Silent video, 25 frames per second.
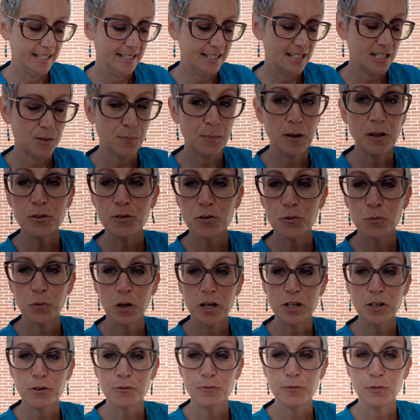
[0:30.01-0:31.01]
It smells
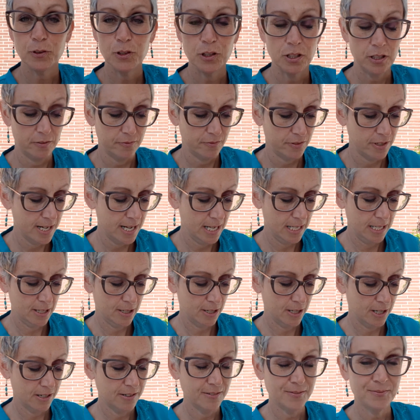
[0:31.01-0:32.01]
wonderful over
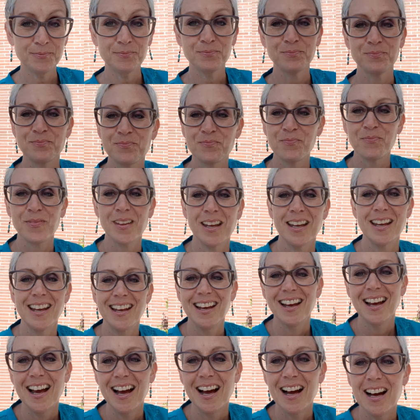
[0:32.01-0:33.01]
here.
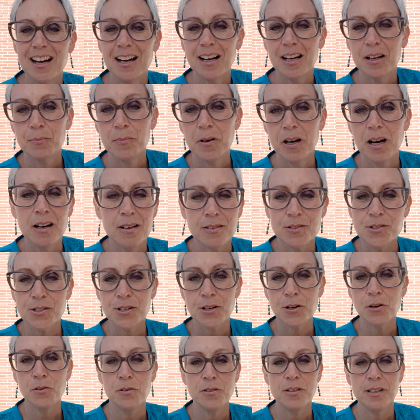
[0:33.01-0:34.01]

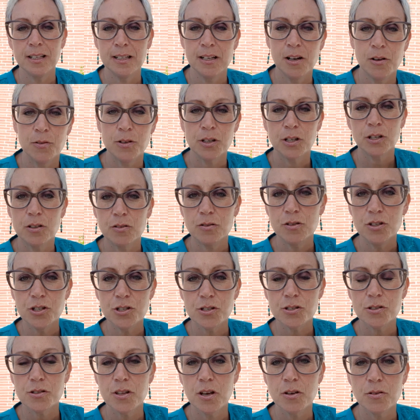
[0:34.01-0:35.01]
Also,
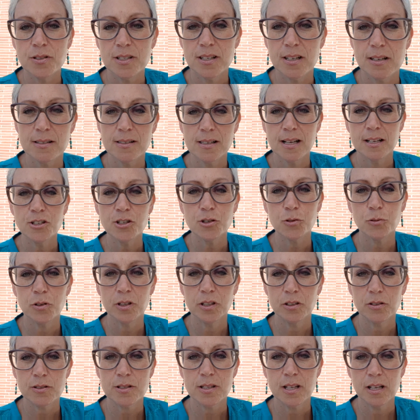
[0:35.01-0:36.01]
use those essential
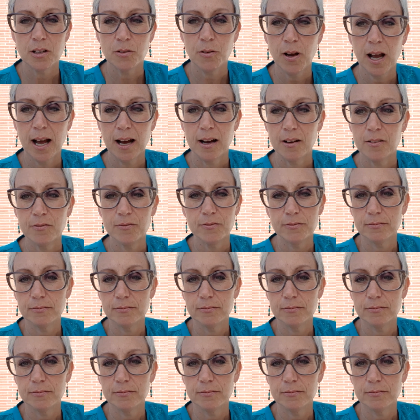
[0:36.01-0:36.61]
oils that you have.